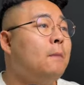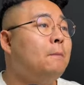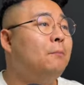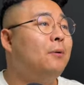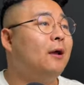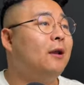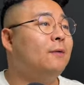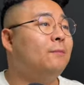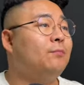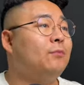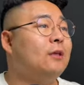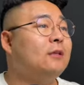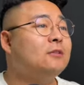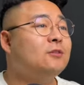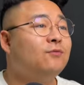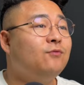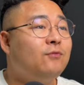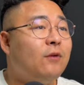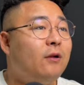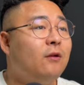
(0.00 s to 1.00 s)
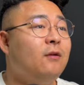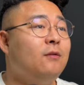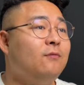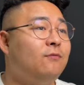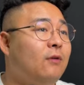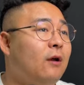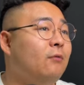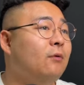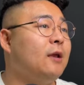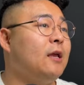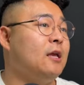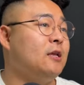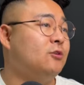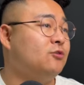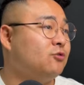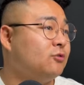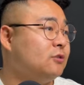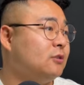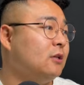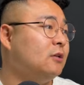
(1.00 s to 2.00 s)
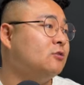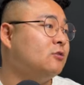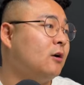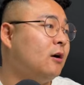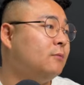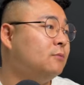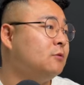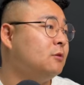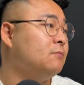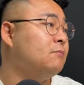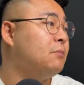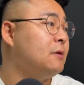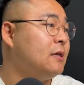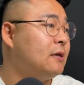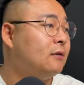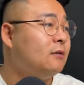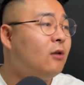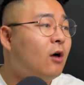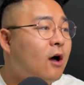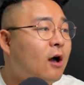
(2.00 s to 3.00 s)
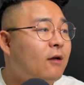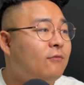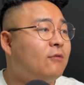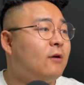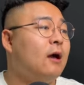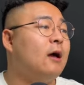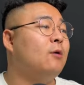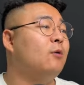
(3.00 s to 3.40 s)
but it's a very, very interesting time to be alive uh,